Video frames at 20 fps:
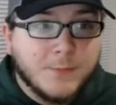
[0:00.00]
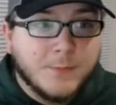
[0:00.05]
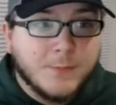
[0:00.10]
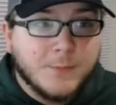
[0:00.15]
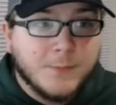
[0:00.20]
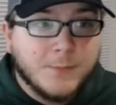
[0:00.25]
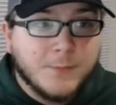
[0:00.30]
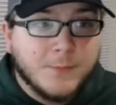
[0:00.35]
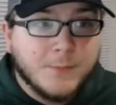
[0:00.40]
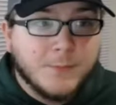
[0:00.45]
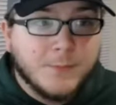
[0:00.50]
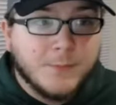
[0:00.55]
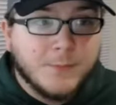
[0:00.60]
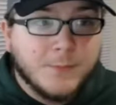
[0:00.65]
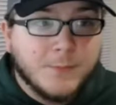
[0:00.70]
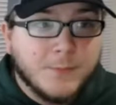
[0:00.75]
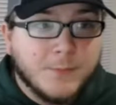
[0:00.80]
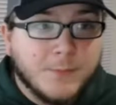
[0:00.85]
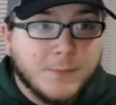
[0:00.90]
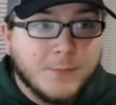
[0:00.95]
Rasul
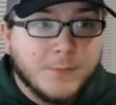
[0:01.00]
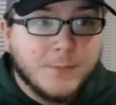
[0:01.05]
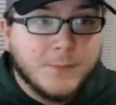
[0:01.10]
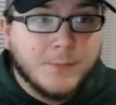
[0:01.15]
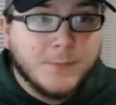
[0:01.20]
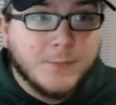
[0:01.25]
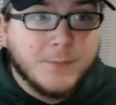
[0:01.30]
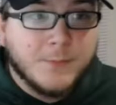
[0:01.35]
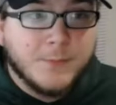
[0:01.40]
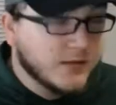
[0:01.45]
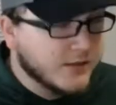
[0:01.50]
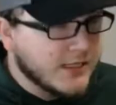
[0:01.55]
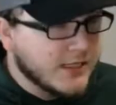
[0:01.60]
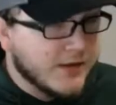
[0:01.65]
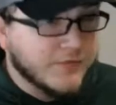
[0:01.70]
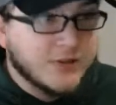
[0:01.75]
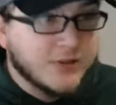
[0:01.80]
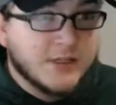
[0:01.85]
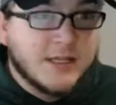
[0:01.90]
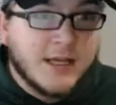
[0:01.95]
Douglas,
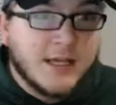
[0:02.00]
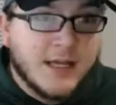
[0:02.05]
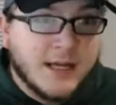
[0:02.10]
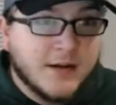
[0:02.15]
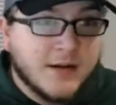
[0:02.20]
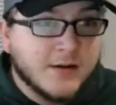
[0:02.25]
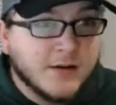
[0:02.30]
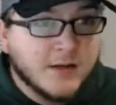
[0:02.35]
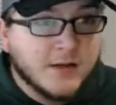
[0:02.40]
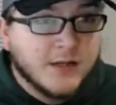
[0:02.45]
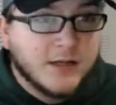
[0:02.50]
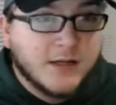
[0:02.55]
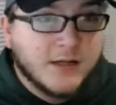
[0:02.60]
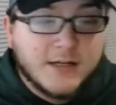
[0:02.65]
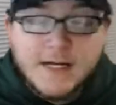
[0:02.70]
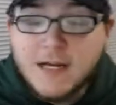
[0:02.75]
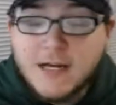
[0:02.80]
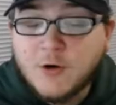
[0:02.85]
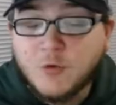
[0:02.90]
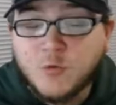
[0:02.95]
Kevin King
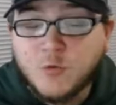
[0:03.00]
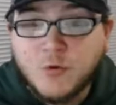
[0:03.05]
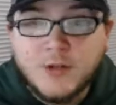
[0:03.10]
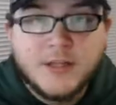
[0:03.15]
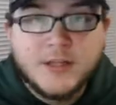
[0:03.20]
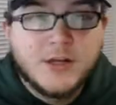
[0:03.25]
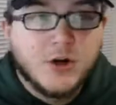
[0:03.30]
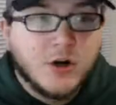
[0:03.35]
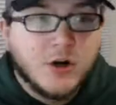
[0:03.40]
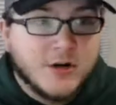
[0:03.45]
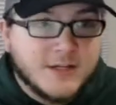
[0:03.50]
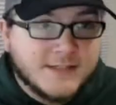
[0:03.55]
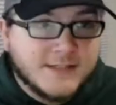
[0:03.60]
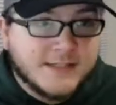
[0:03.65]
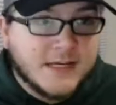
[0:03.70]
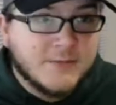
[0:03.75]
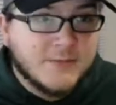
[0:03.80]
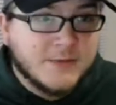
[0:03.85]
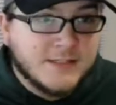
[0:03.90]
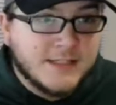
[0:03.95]
got a really hard
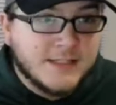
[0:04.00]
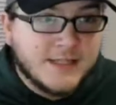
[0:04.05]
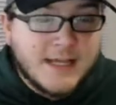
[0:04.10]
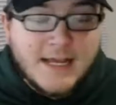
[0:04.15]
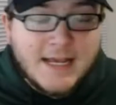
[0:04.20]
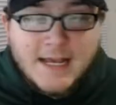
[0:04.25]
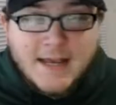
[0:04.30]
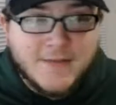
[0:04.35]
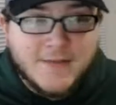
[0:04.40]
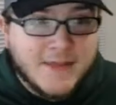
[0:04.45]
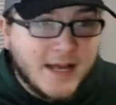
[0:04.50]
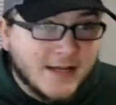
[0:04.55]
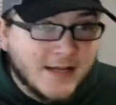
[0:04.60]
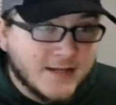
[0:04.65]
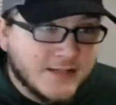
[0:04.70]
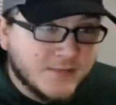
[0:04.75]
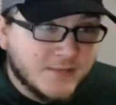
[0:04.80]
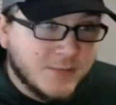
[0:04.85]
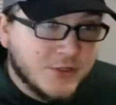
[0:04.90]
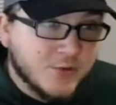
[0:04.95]
assignment today, and that
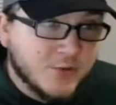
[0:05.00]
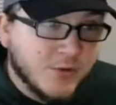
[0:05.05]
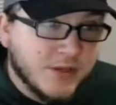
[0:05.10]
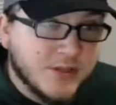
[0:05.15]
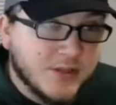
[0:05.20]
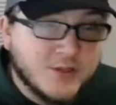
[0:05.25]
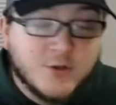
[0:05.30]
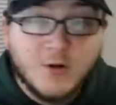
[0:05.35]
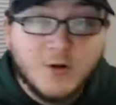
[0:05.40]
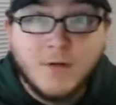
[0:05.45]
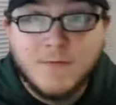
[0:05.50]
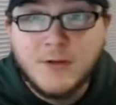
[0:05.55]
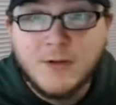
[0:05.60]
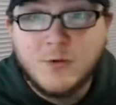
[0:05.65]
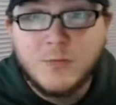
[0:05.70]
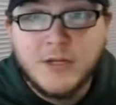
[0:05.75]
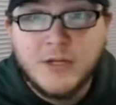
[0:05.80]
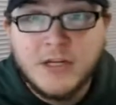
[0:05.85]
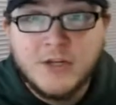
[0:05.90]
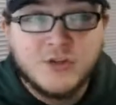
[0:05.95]
is between the two of you,
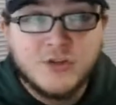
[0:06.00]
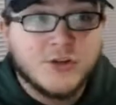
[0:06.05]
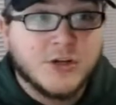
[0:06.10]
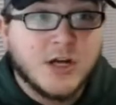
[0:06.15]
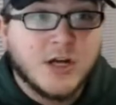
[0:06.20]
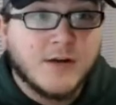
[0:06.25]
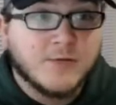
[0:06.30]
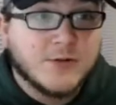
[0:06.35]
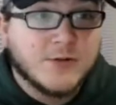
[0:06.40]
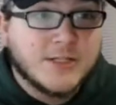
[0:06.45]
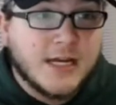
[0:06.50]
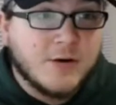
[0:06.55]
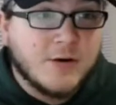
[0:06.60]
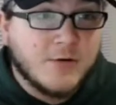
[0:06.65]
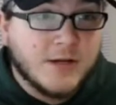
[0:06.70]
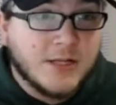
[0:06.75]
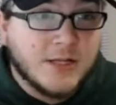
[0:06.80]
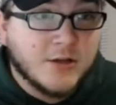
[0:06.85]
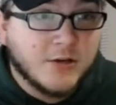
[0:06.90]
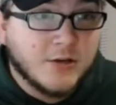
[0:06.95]
we need you to cover
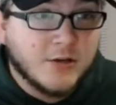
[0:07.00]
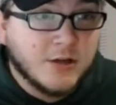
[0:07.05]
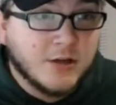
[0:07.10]
Tyreek Hill.